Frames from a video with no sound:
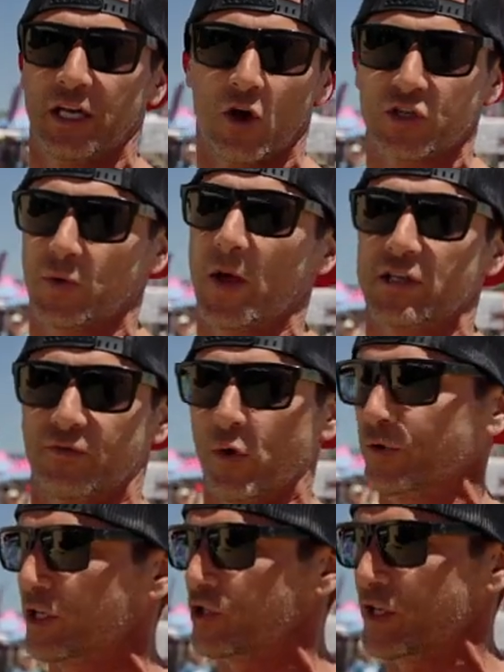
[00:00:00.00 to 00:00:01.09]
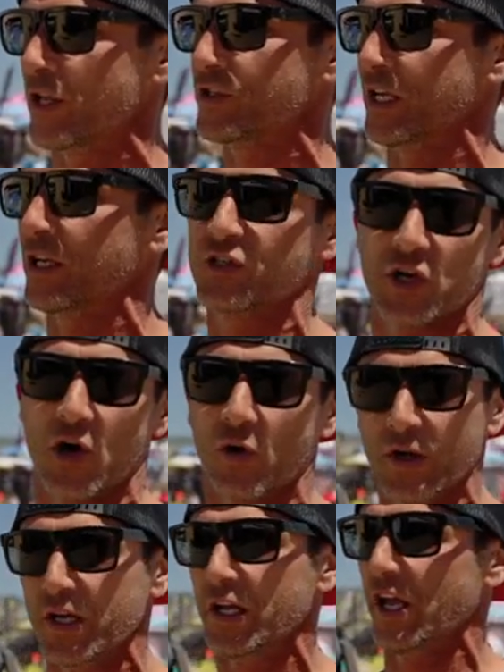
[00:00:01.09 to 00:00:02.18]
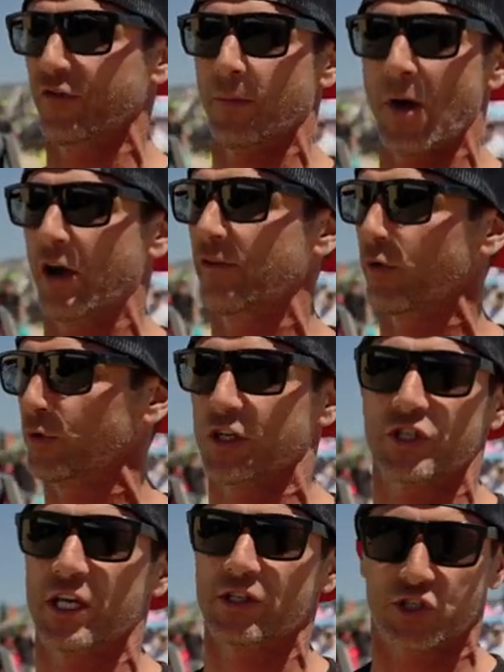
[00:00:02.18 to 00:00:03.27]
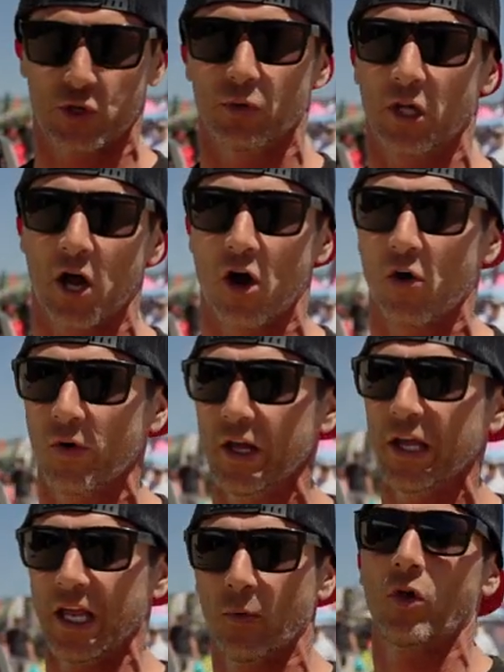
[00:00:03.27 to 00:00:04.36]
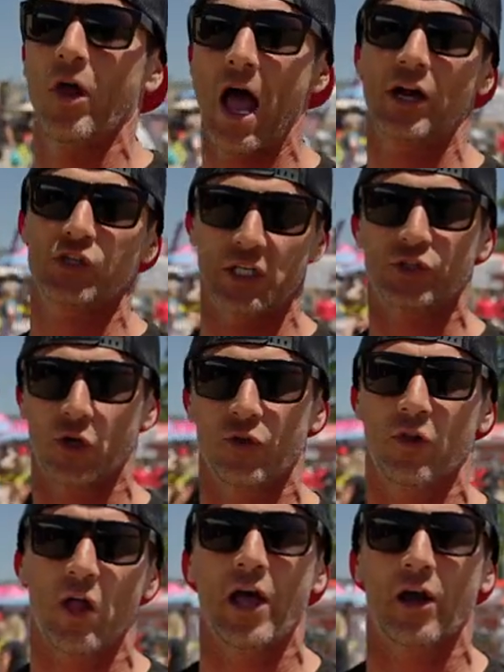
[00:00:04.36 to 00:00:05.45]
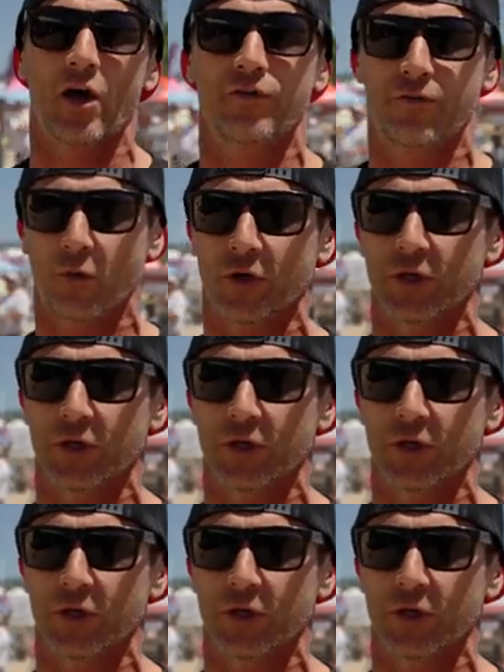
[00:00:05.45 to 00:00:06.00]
It also has voltage sensing, so if your battery voltage gets too low, it will actually turn the light off for